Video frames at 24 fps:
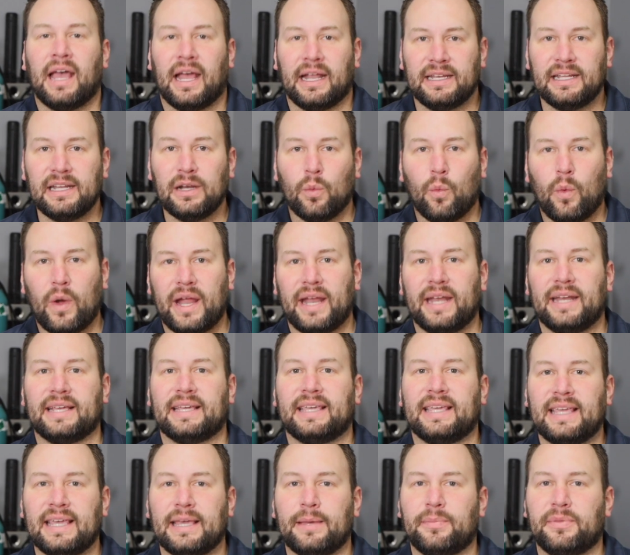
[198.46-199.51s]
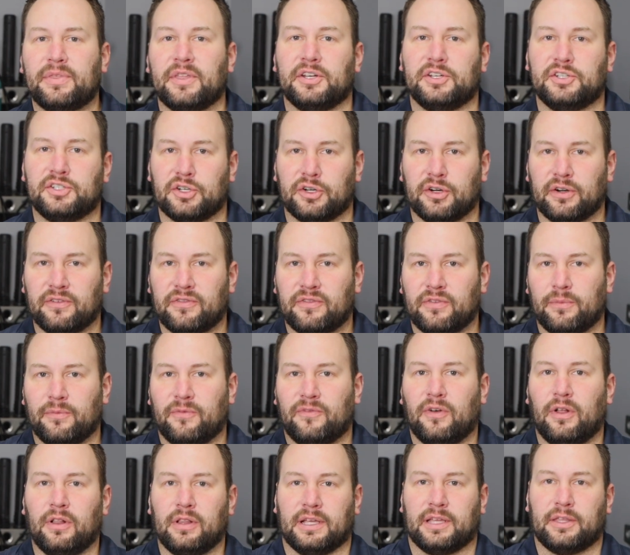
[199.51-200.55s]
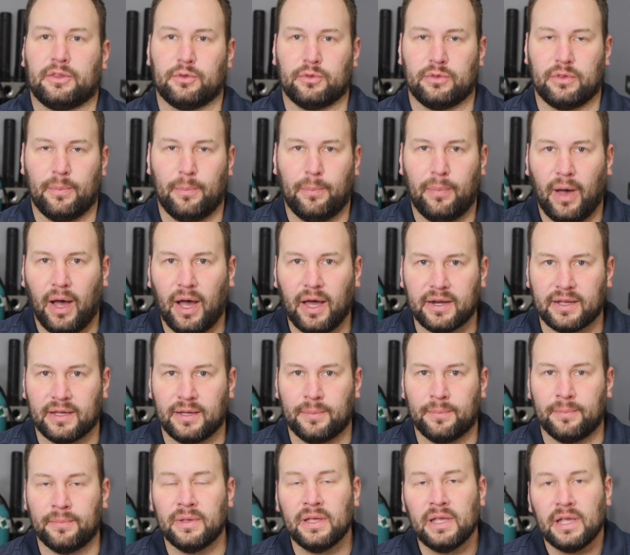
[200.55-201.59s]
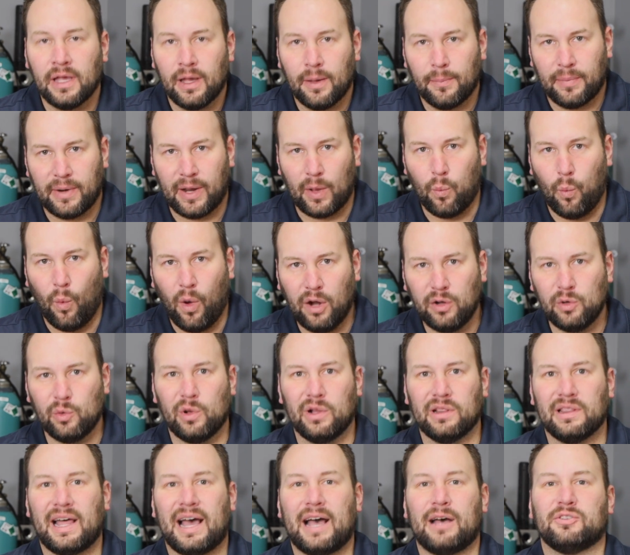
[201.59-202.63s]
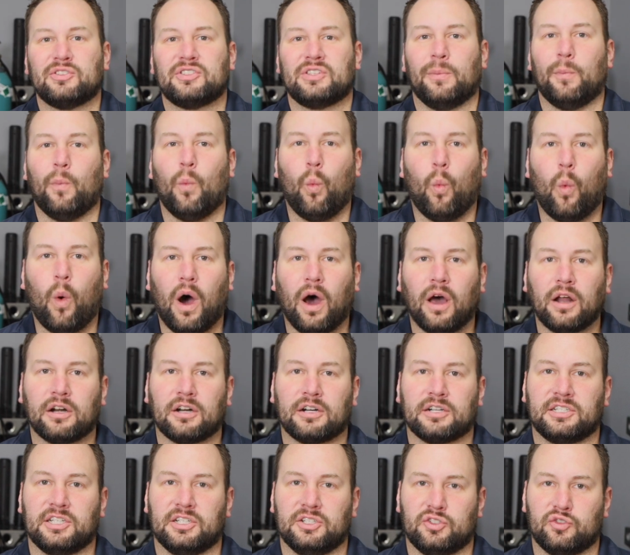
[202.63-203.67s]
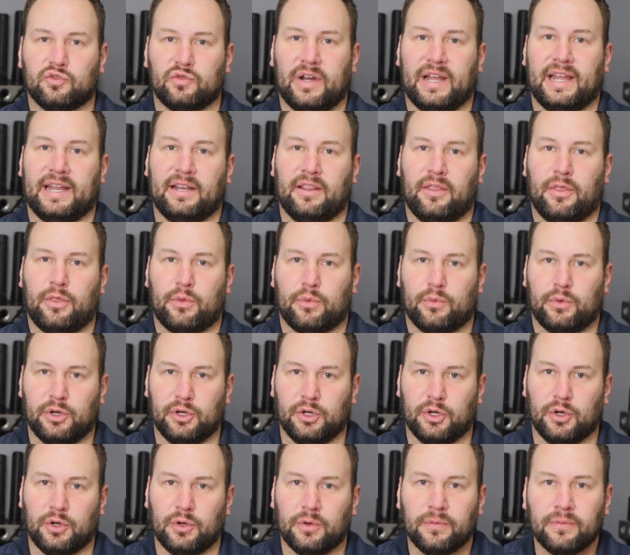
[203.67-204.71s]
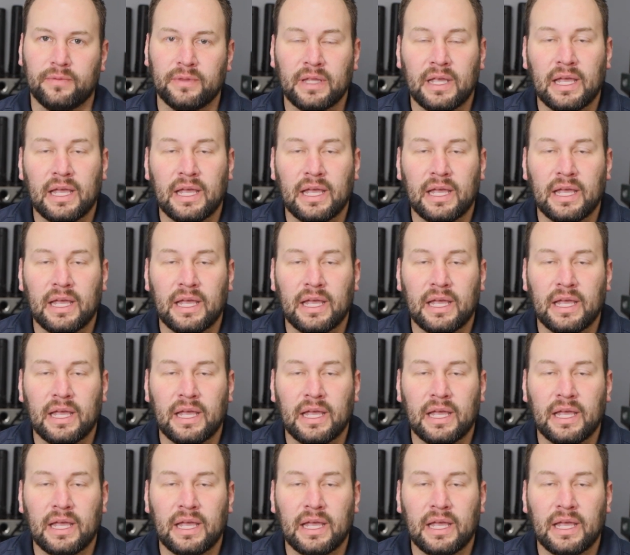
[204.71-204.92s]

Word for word: I need a way to keep the dirt from falling through the bottom, but I want to allow some water to drain through.